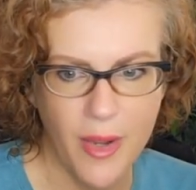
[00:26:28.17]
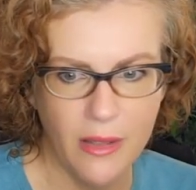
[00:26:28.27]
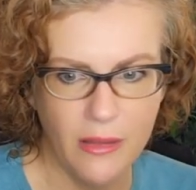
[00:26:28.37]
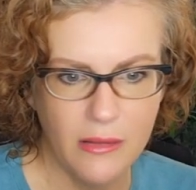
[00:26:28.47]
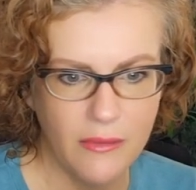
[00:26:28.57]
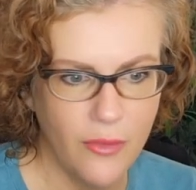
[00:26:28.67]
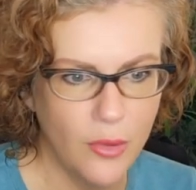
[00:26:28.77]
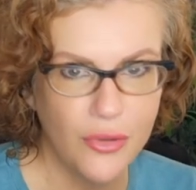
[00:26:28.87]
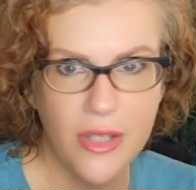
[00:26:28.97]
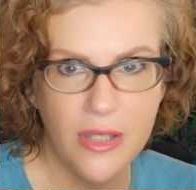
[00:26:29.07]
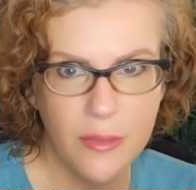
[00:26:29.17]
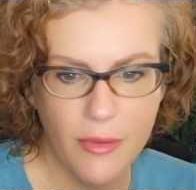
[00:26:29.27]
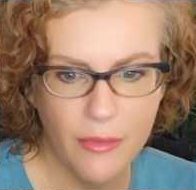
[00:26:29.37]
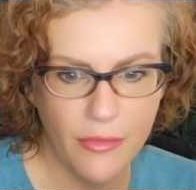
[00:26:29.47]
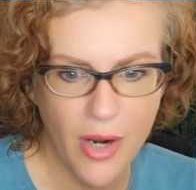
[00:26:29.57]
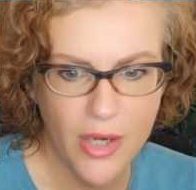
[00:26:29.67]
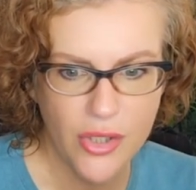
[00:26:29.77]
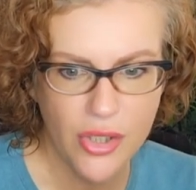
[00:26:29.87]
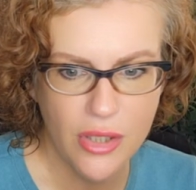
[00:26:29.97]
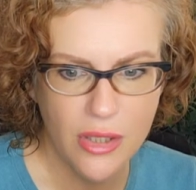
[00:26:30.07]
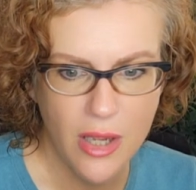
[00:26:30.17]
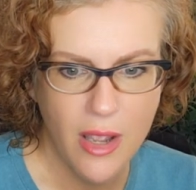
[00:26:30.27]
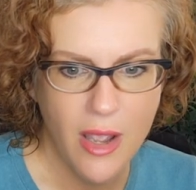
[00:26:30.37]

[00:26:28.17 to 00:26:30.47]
my folder needed to be refreshed.